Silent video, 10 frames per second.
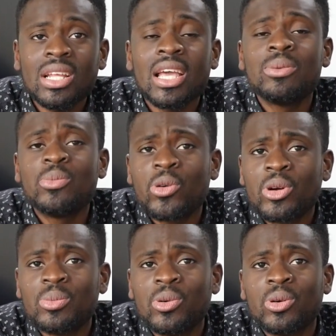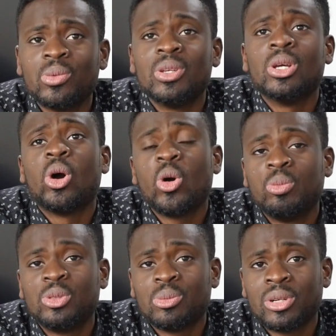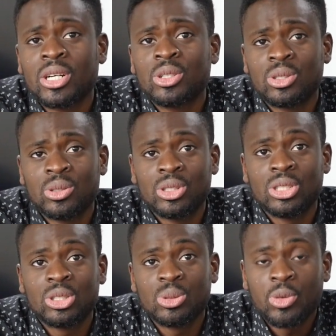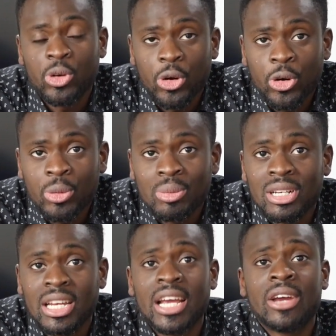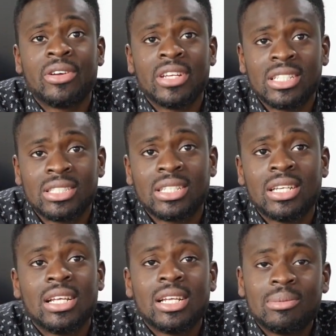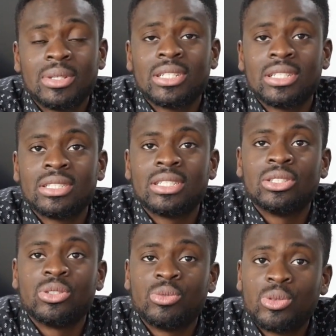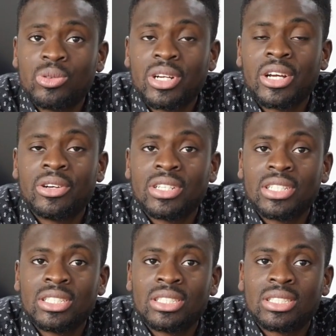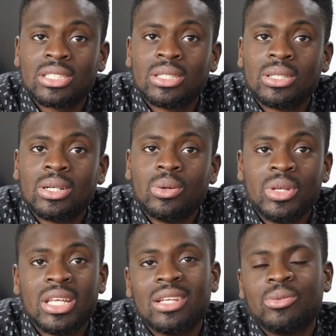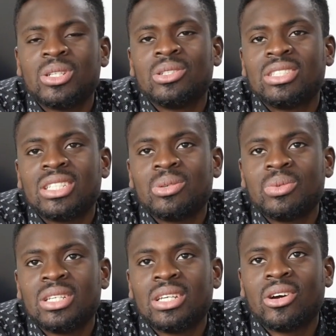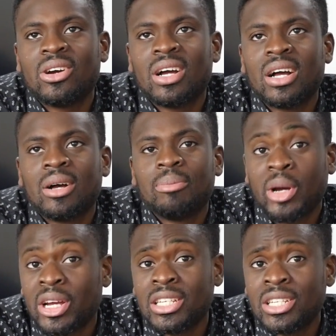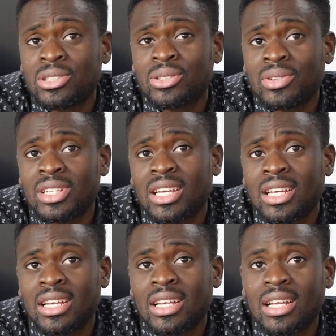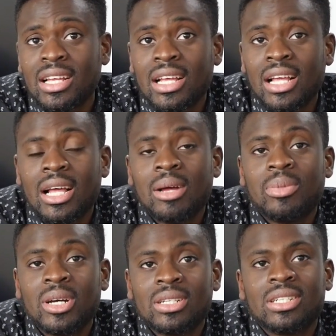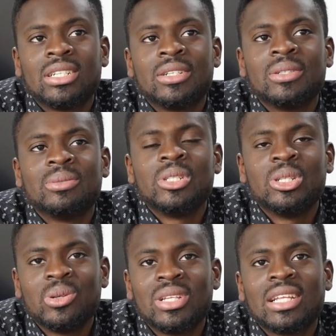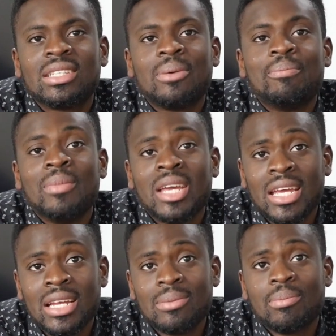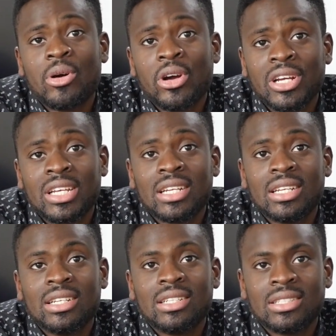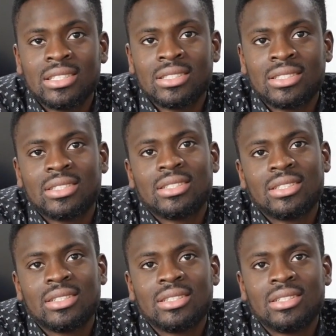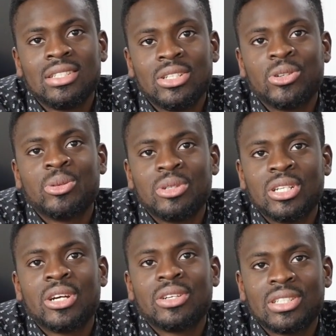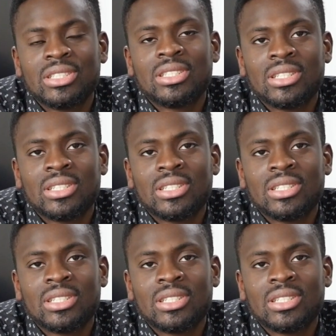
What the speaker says: and more we hope to bring our solutions to more urban areas, because in the rural areas, we could say we are pioneers over there, but we know that the main market is in the urban cities. Areas. Yeah.